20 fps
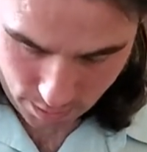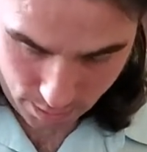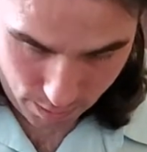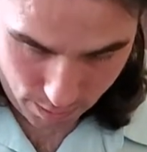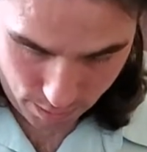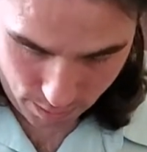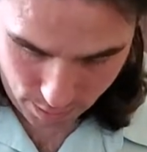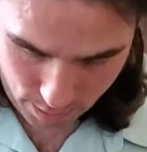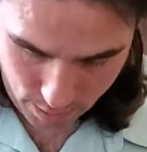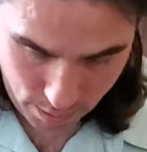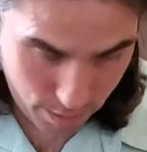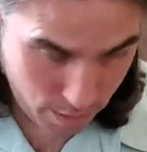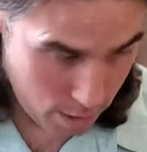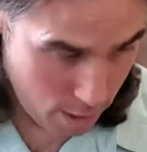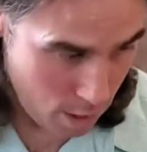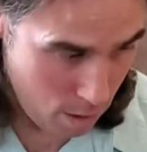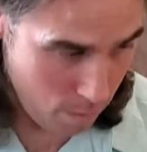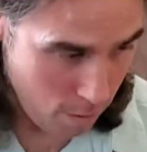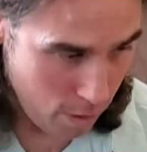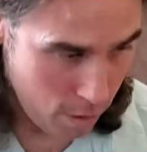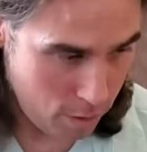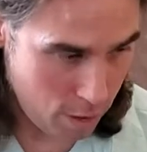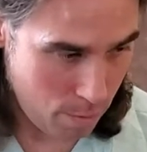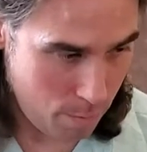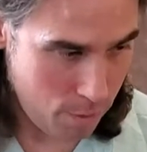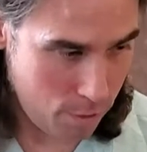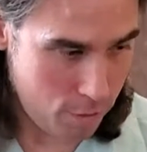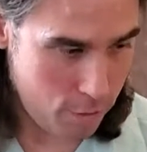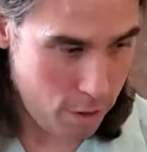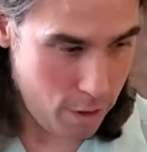And now I'm going to
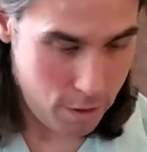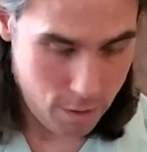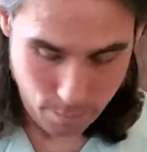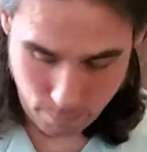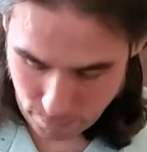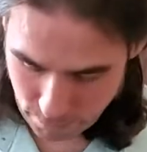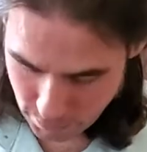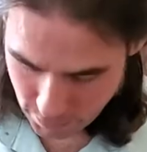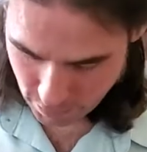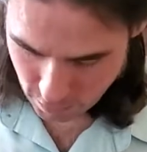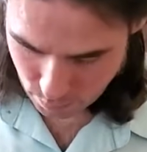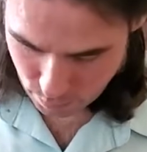demonstrate some finger